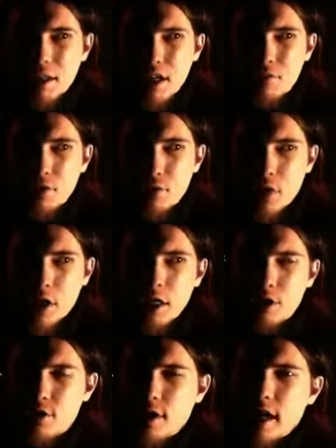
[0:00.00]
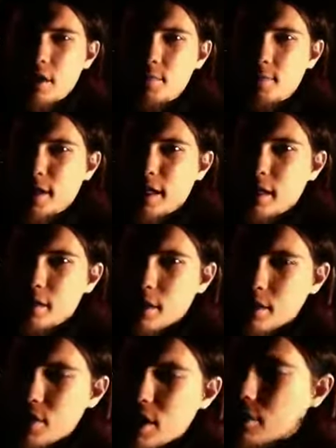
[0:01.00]
that if you fucking transplanted,
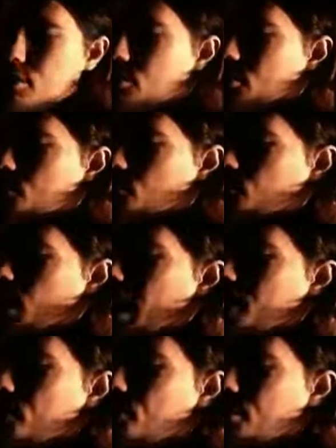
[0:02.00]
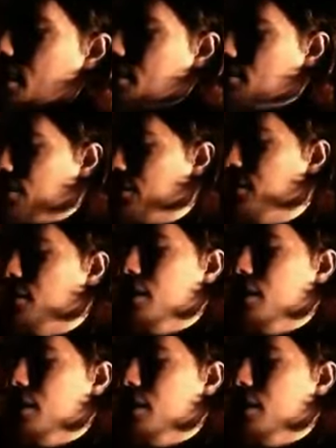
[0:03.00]
let's say you just hypothetically